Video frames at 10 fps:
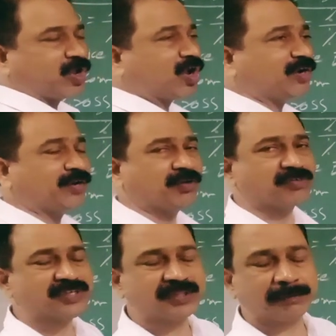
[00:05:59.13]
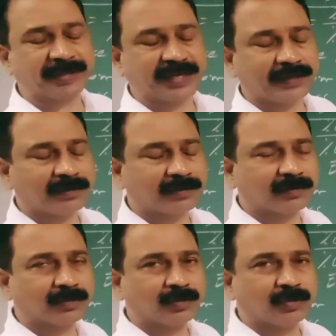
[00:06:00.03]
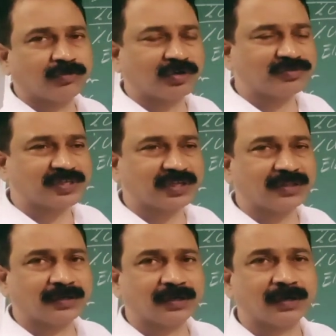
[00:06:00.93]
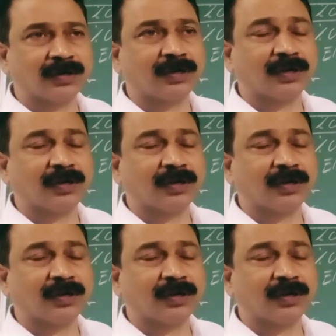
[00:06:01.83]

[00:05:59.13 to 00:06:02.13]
Already you have seen the meaning, you have seen the